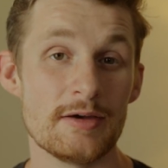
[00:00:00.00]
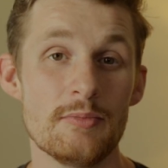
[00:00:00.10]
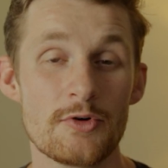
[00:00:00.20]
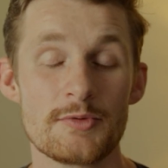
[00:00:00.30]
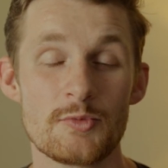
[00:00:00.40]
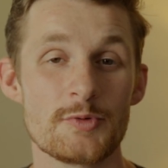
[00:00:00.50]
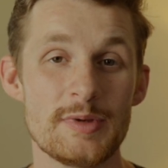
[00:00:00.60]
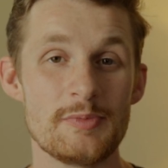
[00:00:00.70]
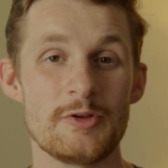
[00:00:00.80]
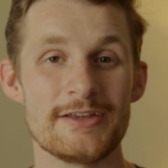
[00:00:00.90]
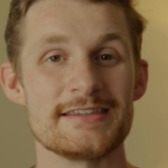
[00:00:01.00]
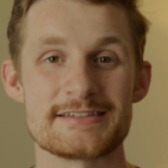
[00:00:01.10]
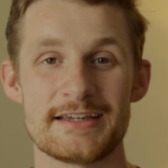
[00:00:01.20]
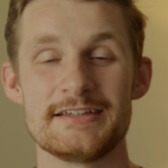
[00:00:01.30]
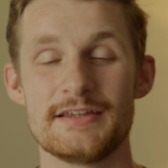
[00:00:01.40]
More and more people in the
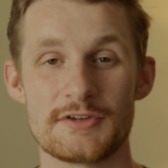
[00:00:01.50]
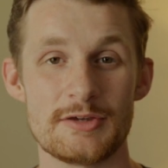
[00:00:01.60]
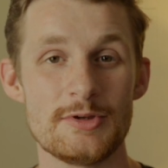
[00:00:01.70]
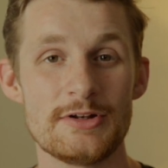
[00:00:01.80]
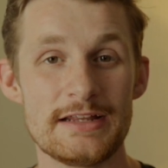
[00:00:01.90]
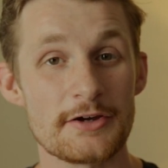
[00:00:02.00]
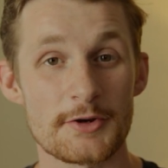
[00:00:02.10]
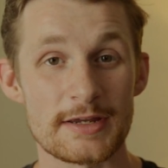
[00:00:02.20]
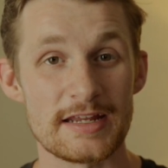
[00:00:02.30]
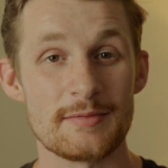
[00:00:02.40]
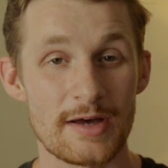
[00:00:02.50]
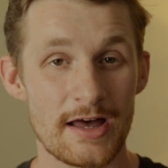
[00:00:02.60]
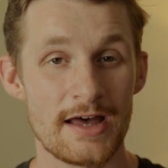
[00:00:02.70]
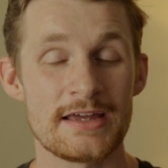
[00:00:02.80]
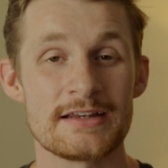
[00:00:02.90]
scientific community are getting
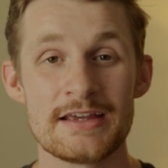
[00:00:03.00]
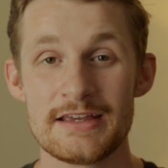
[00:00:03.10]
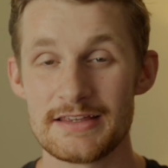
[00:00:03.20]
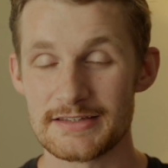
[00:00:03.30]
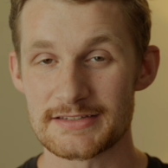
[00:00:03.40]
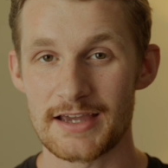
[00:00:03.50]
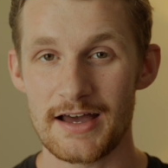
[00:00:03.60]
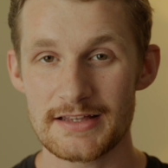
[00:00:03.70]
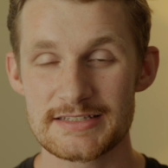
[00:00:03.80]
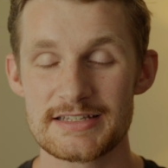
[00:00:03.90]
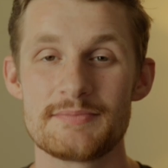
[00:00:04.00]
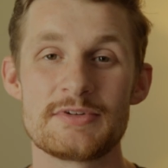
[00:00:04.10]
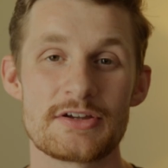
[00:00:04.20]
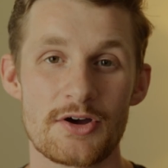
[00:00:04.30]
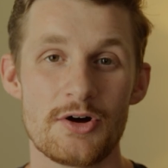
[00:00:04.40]
behind this
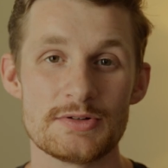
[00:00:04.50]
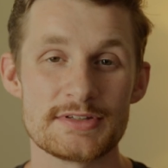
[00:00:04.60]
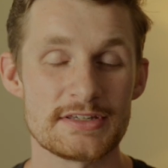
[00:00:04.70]
concept called